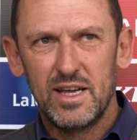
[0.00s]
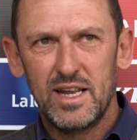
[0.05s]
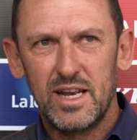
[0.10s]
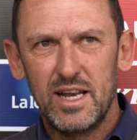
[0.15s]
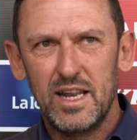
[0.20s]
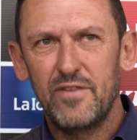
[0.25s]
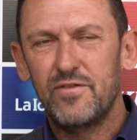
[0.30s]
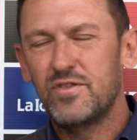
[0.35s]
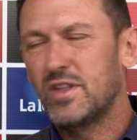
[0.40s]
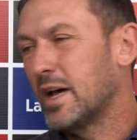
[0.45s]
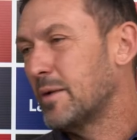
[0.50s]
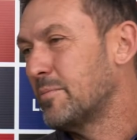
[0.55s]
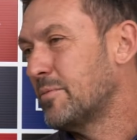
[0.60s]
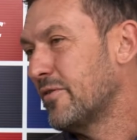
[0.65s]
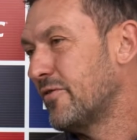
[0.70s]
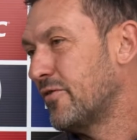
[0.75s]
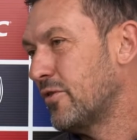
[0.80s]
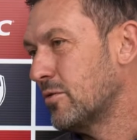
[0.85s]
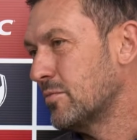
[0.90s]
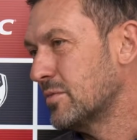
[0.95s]
lift our
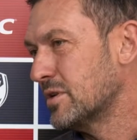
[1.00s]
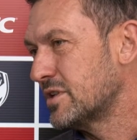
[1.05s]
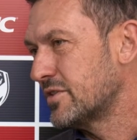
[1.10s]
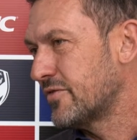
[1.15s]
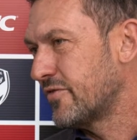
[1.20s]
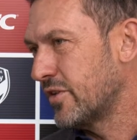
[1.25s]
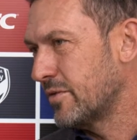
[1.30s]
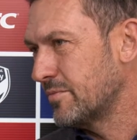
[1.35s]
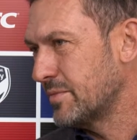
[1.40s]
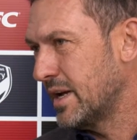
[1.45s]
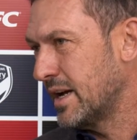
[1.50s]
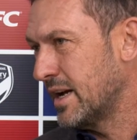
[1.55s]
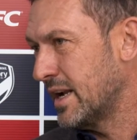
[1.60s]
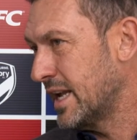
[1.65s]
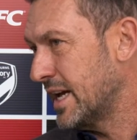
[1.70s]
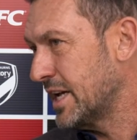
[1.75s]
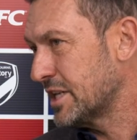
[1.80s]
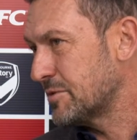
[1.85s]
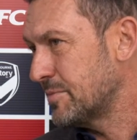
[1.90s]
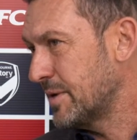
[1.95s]
performance from our
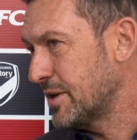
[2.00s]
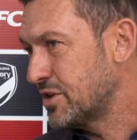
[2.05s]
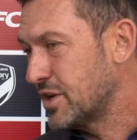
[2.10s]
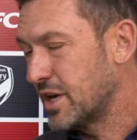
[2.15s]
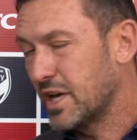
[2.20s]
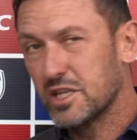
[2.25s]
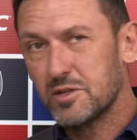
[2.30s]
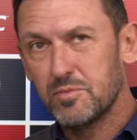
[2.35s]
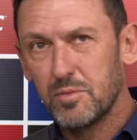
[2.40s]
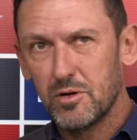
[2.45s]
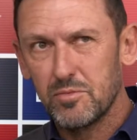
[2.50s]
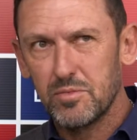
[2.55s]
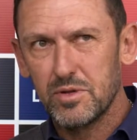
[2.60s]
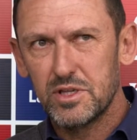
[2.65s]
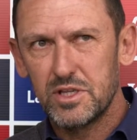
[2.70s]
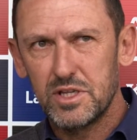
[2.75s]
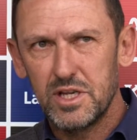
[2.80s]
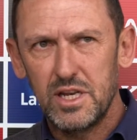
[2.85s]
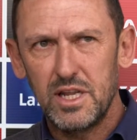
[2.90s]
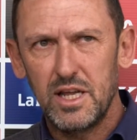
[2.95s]
last match against Melbourne
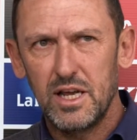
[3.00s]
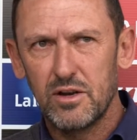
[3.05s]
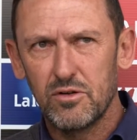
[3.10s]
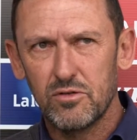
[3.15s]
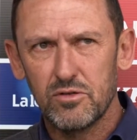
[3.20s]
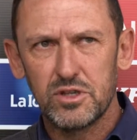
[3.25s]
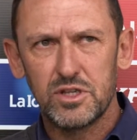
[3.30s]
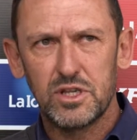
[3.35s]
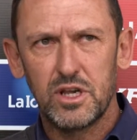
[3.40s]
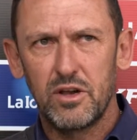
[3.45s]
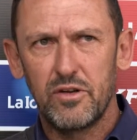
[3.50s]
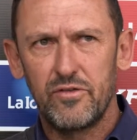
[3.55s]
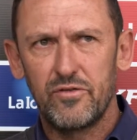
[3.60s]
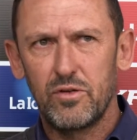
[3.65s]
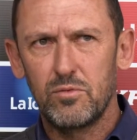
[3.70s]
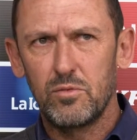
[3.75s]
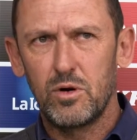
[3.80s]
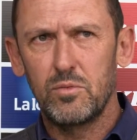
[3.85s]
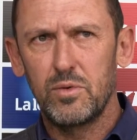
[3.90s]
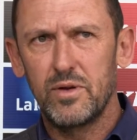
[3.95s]
City, and also
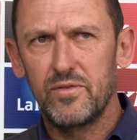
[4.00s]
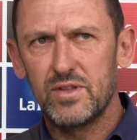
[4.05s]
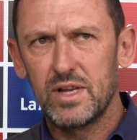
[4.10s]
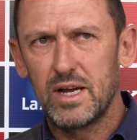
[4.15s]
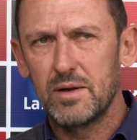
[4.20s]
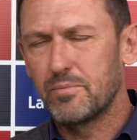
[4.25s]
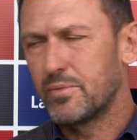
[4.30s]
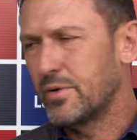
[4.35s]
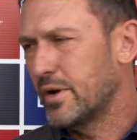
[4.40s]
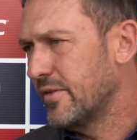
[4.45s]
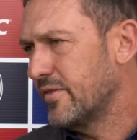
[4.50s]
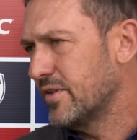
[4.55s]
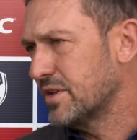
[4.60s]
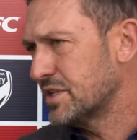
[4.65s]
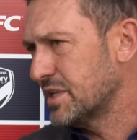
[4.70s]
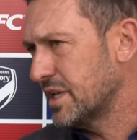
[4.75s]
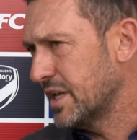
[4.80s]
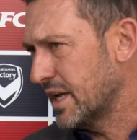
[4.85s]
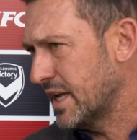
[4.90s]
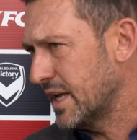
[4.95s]
from what we've done
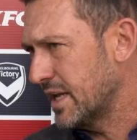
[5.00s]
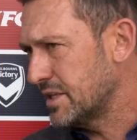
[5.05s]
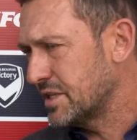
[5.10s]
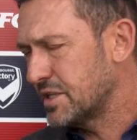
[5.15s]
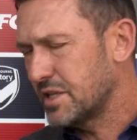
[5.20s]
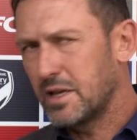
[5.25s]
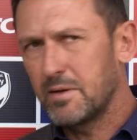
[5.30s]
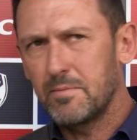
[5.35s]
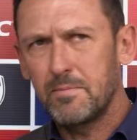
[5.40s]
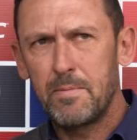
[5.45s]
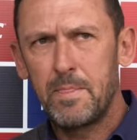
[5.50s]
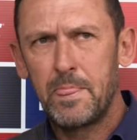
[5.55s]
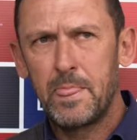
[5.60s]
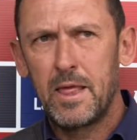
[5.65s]
previously against them.